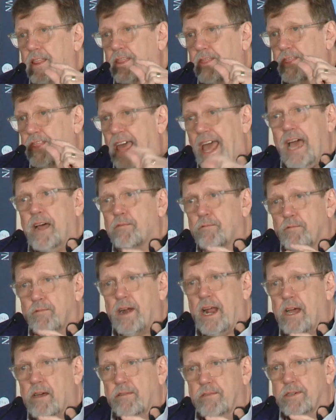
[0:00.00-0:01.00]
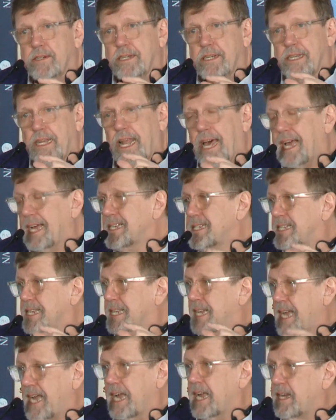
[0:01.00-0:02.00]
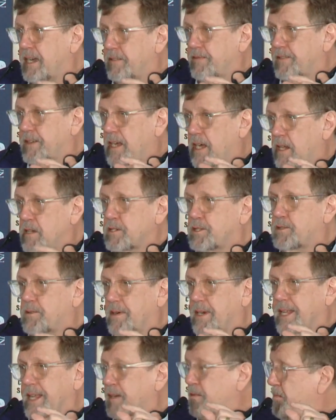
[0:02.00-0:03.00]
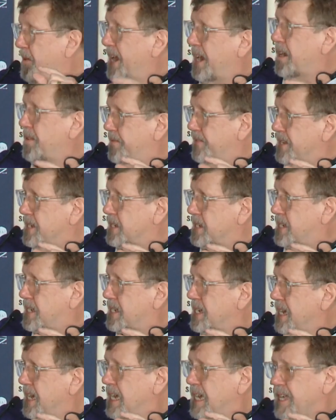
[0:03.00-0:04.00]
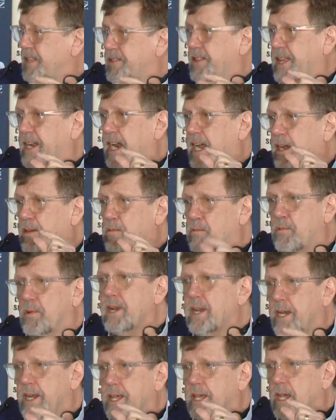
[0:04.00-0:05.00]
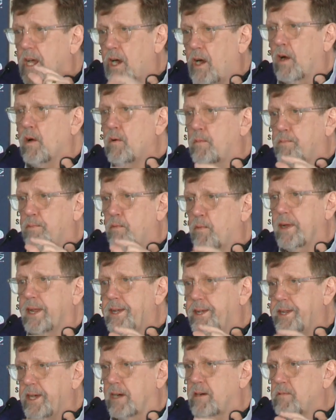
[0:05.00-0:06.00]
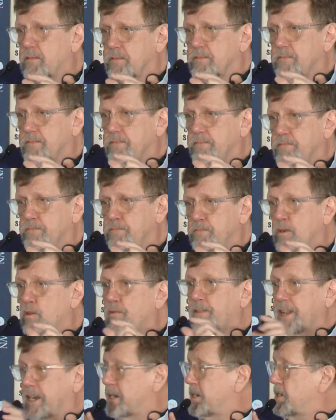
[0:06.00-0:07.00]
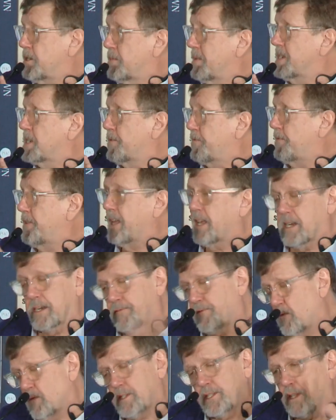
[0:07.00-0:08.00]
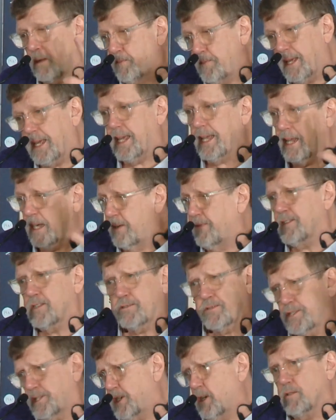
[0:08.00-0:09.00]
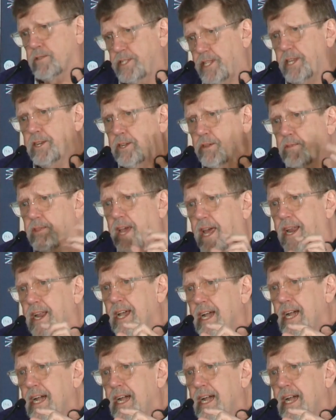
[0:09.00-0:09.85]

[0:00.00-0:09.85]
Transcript: That route lies a kind of cultural irrelevance that I really hope we don't move into as a field. Of course, there'll be individual shows that do that.